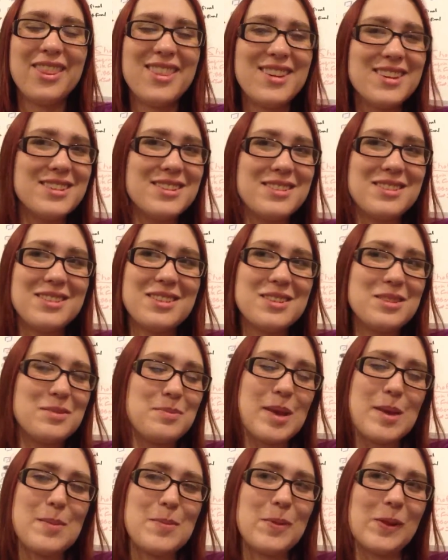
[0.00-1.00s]
there's
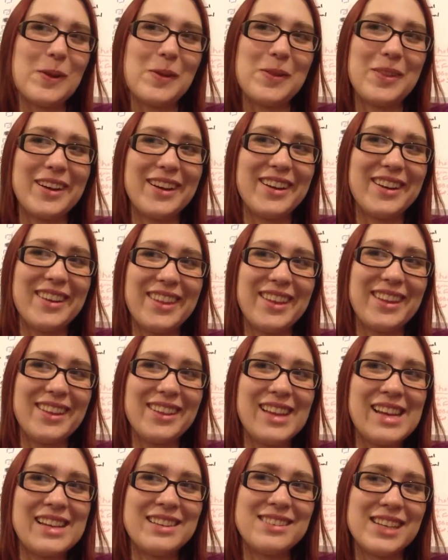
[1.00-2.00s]
people out there that
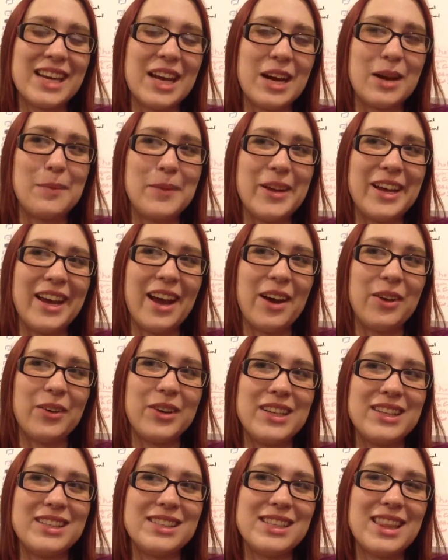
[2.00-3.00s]
they scare me how
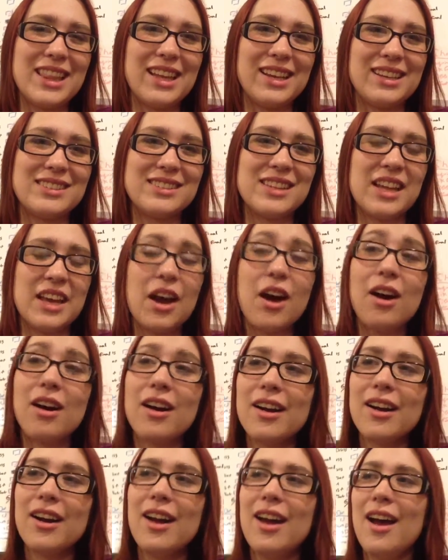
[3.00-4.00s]
into things they
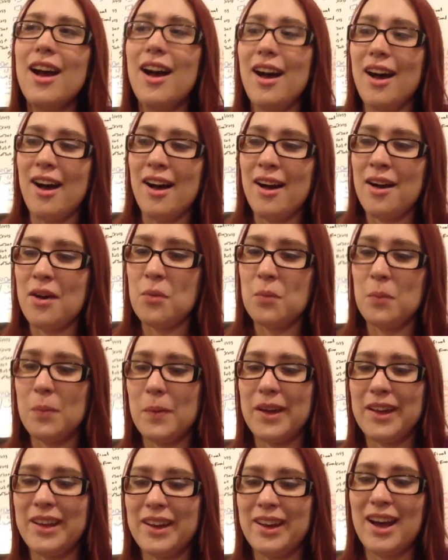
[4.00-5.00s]
are.
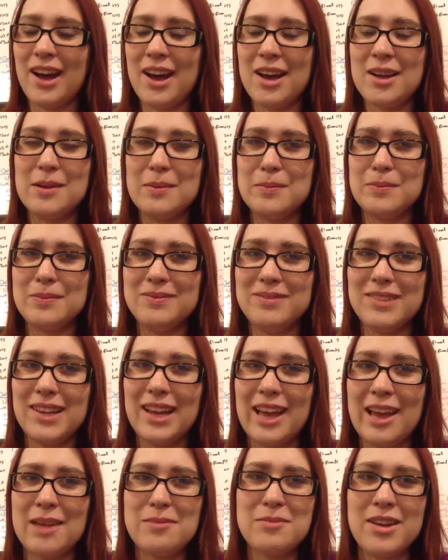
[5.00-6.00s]
But I'm
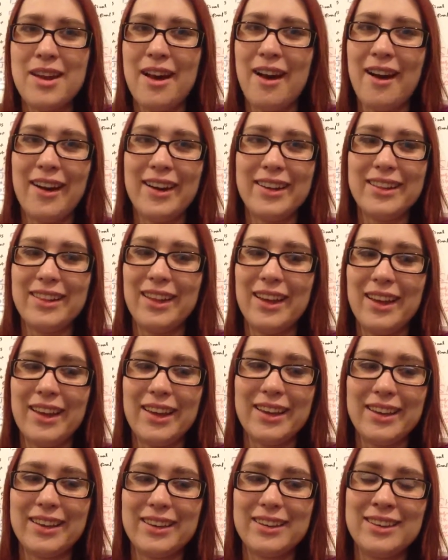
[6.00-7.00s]
not
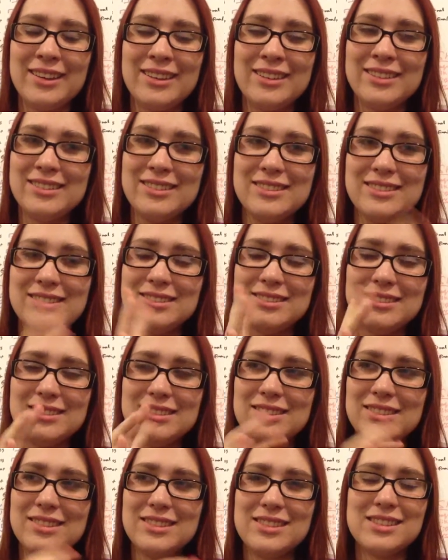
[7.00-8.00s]
like
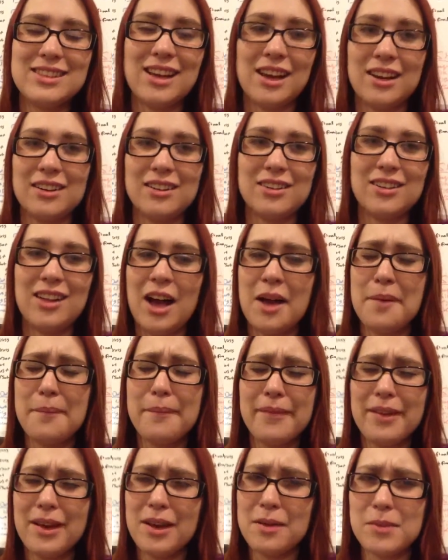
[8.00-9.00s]
subtle. I'm
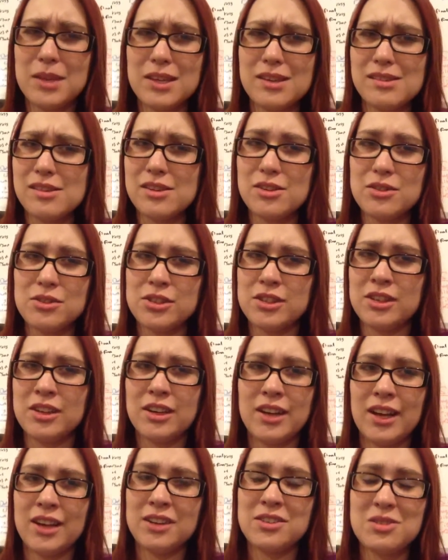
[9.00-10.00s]
a huge
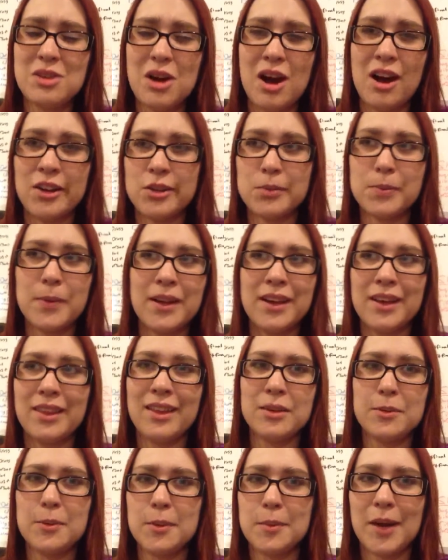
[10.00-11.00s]
nerd. I do cosplay.
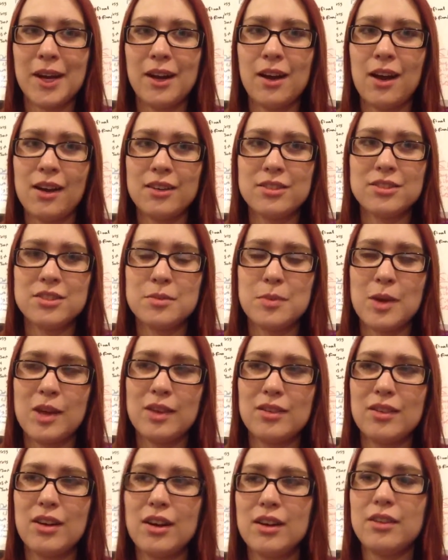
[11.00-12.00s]
That's where my costuming
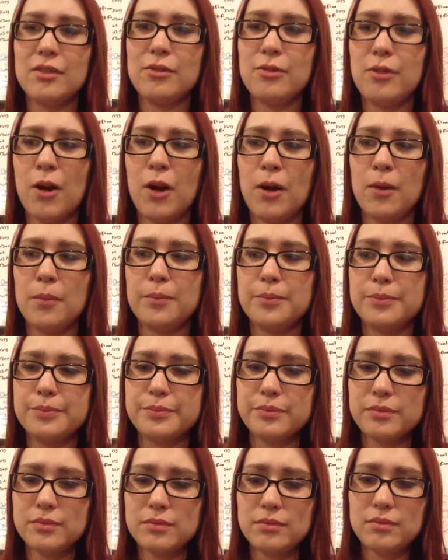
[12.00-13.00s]
started from.
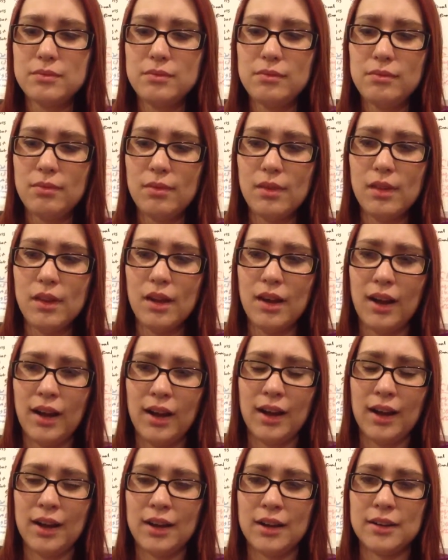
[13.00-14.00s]

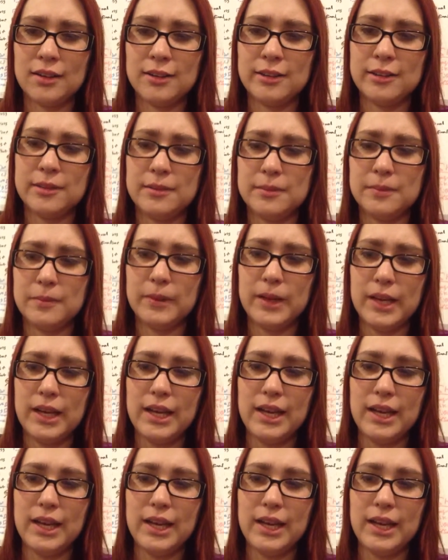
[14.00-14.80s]
And